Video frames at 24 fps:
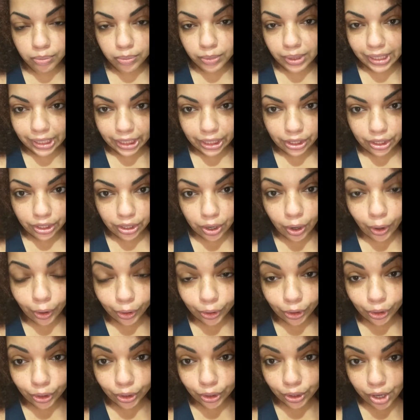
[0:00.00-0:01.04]
cleaner on
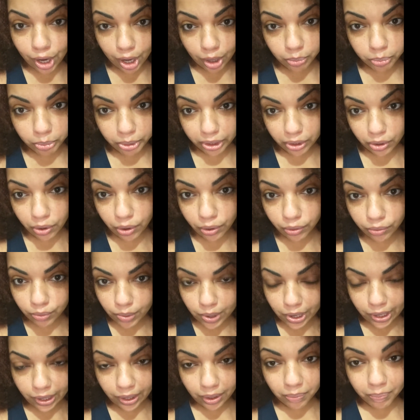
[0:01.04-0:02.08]
your carpet or
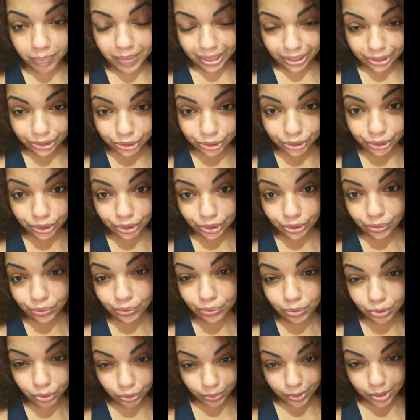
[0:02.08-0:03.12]
rug, make sure you
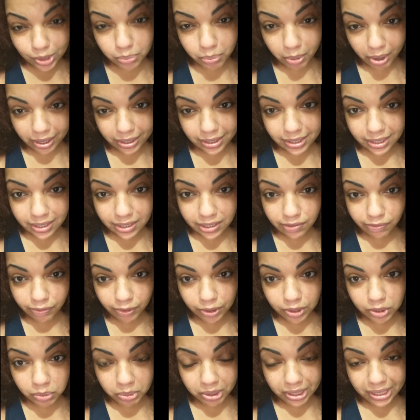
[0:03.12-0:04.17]
do a spot test
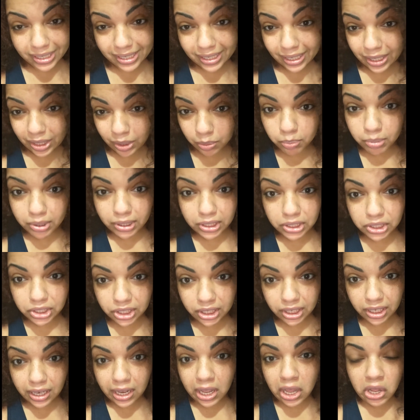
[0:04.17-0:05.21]
first because it could bleach
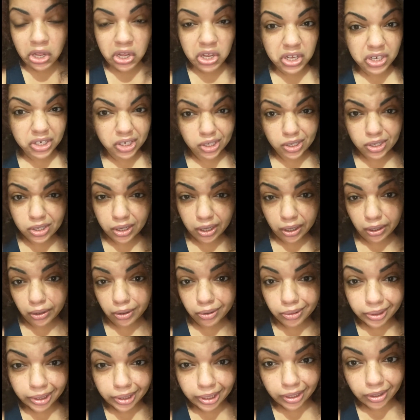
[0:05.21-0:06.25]
it,
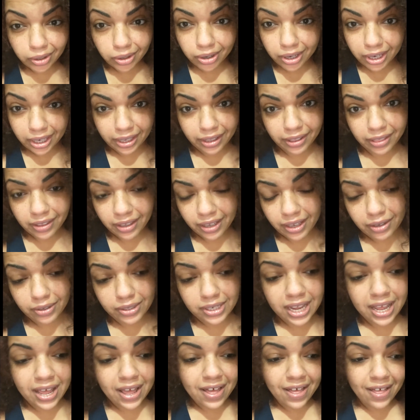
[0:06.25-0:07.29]
discolor it, or anything else.
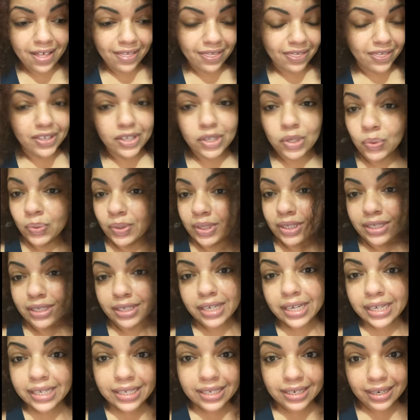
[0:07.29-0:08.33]
This one
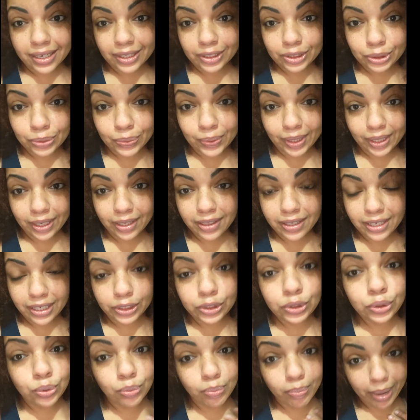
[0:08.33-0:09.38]
does not do anything
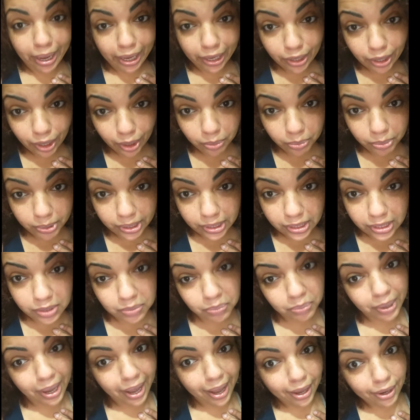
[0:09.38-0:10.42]
to my carpets,
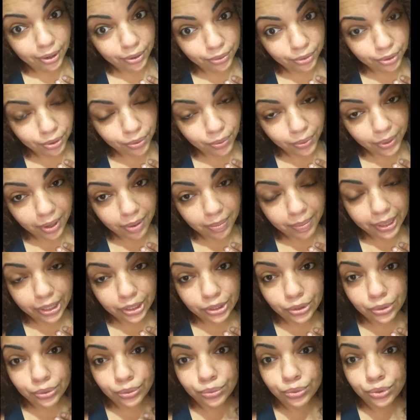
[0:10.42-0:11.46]
but I don't know what it might
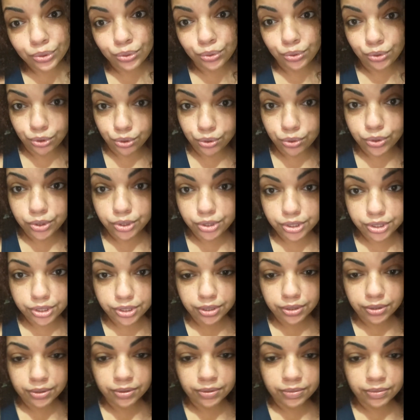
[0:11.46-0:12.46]
do to yours.